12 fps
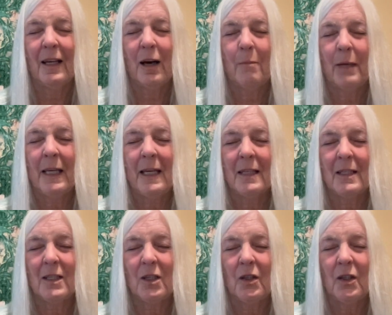coming
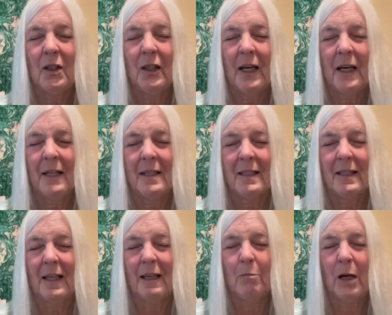into the light
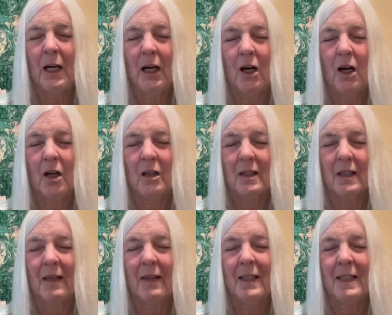in my heart,
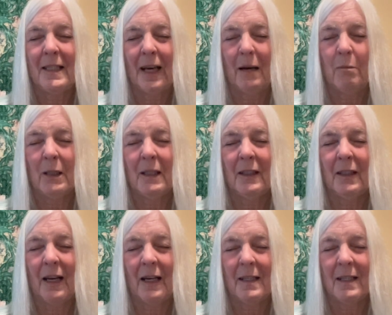the diamond
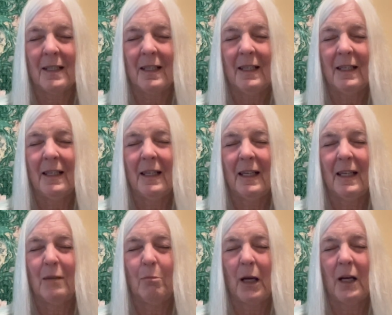light
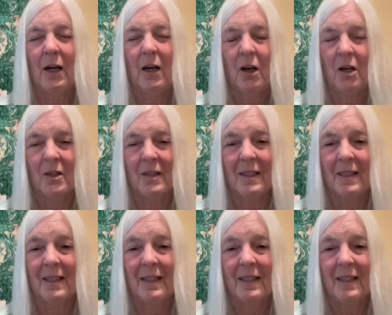in my heart.